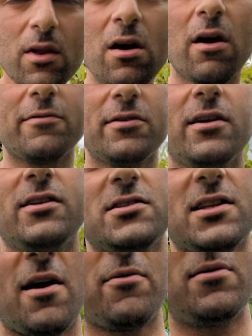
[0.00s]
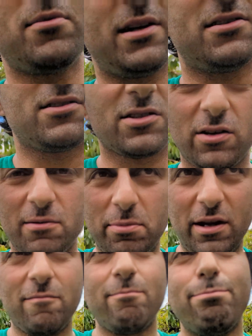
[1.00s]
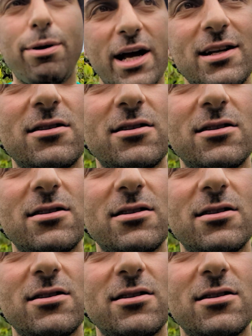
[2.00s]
hopefully understand what it means. It's got a bit of bite